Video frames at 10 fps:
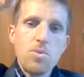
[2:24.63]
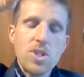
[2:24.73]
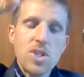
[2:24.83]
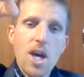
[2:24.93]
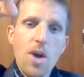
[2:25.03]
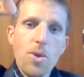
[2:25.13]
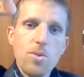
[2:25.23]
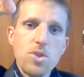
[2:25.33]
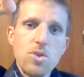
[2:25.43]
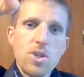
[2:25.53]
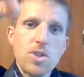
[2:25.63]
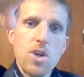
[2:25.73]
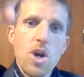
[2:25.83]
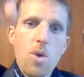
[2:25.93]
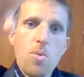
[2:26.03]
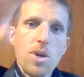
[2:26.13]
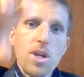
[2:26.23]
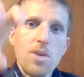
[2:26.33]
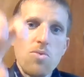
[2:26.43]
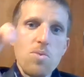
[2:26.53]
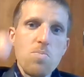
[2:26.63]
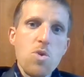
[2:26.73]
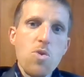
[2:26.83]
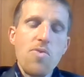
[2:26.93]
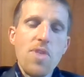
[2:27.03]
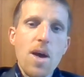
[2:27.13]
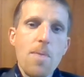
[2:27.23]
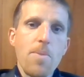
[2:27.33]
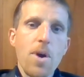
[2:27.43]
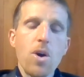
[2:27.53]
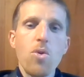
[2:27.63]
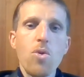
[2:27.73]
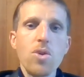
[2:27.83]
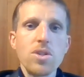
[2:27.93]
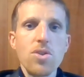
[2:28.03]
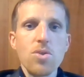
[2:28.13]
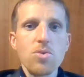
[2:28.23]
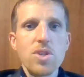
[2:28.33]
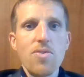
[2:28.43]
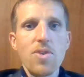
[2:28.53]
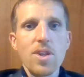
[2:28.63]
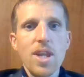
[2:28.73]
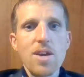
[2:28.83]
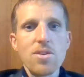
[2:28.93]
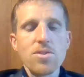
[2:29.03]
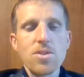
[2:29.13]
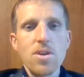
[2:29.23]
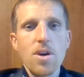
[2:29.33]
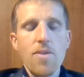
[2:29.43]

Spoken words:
sell those units, we're going to remove them according to those different layers